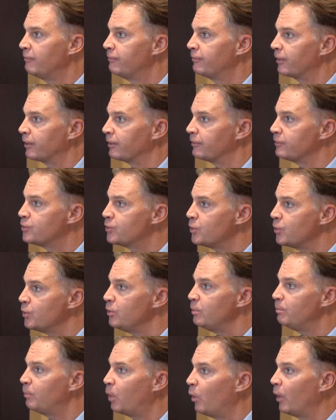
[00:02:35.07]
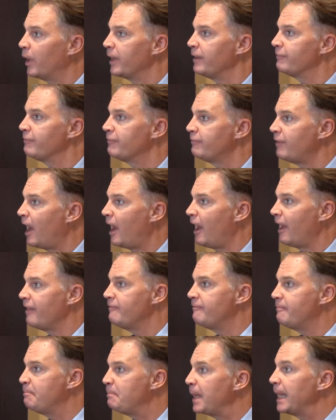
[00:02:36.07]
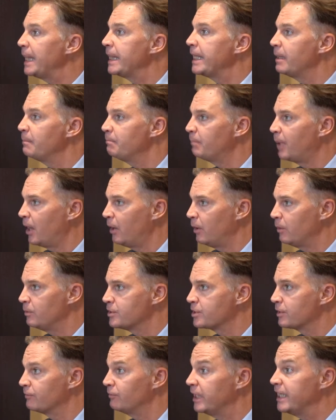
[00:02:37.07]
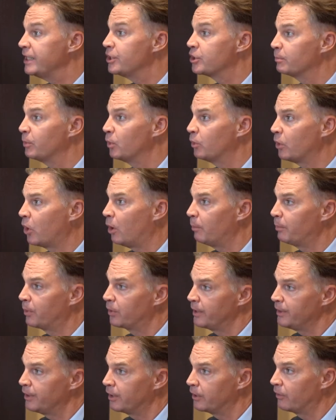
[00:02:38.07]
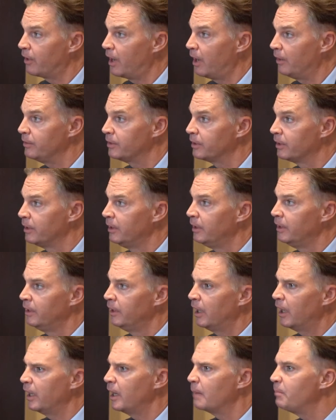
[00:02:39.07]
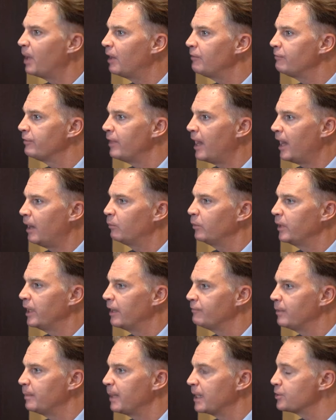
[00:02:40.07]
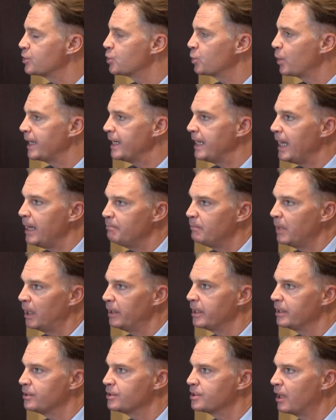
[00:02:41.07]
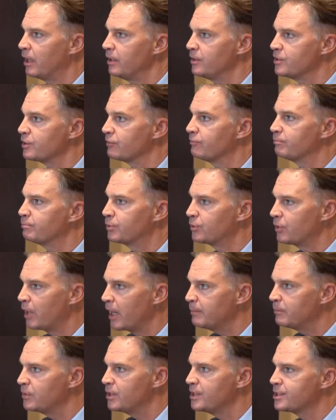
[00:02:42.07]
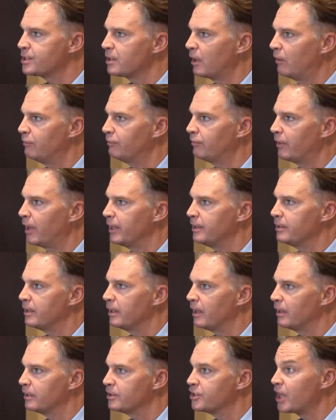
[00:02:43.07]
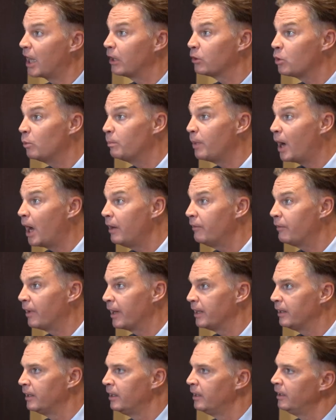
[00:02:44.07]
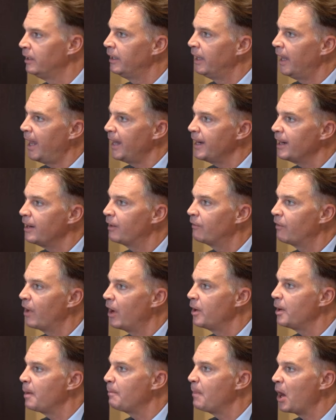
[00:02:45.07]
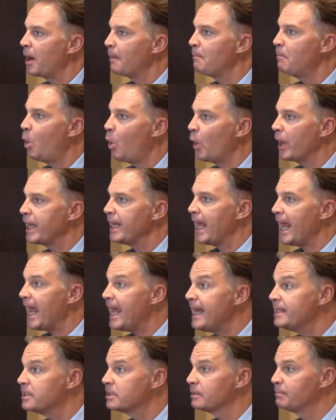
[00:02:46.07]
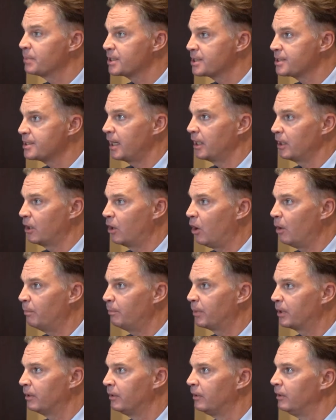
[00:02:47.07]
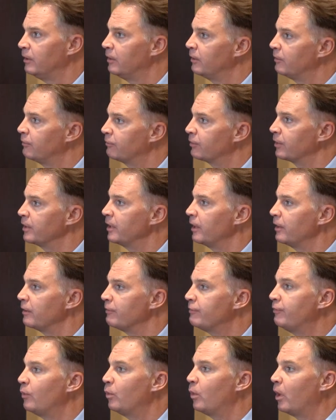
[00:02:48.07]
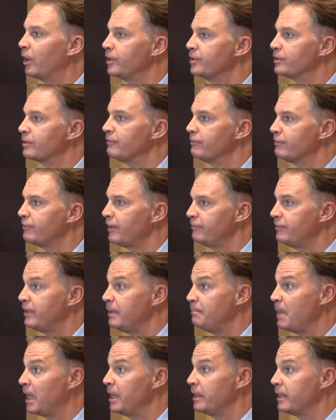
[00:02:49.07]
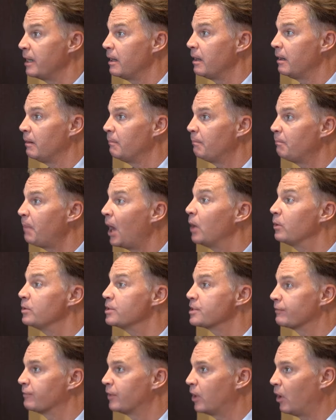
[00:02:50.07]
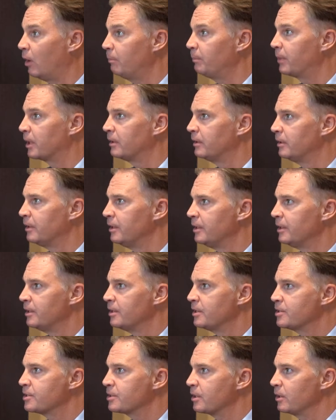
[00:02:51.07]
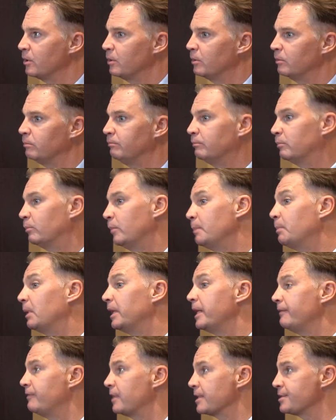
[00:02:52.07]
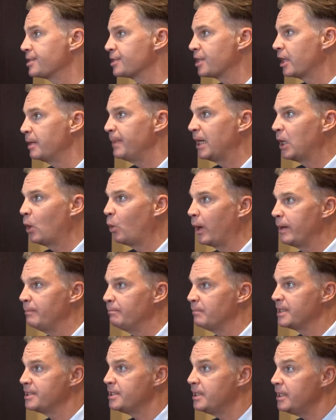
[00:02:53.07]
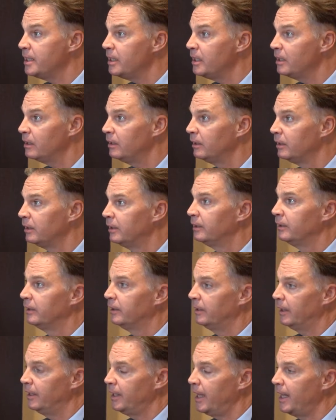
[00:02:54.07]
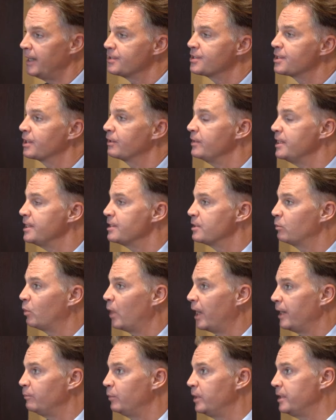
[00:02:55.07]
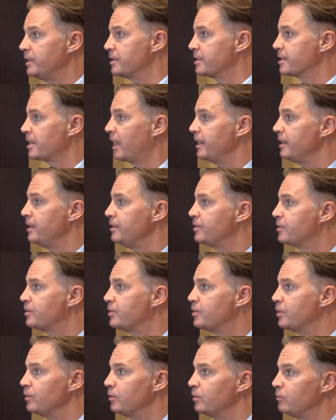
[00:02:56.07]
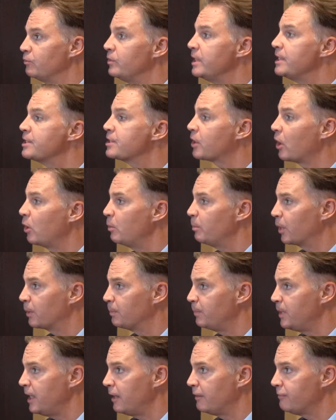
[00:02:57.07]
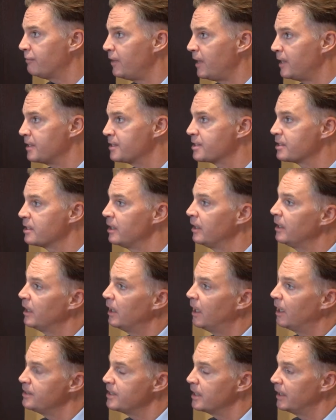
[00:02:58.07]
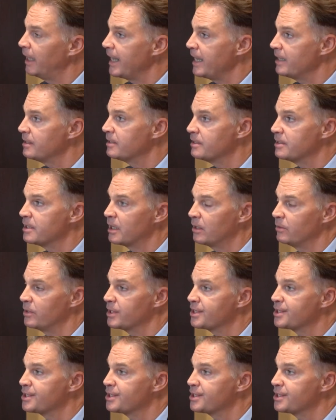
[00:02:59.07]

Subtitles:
for 2.5 billion pounds of leachable copper in the ground. And above that, we have about 28 million tonnes of primary sulfide chalcopyrite in and around about a 0.8% copper for another 450 million pounds of copper. So we believe this is going to be quite material, and hence the reason why we decided to rescope our PFS and delay it until the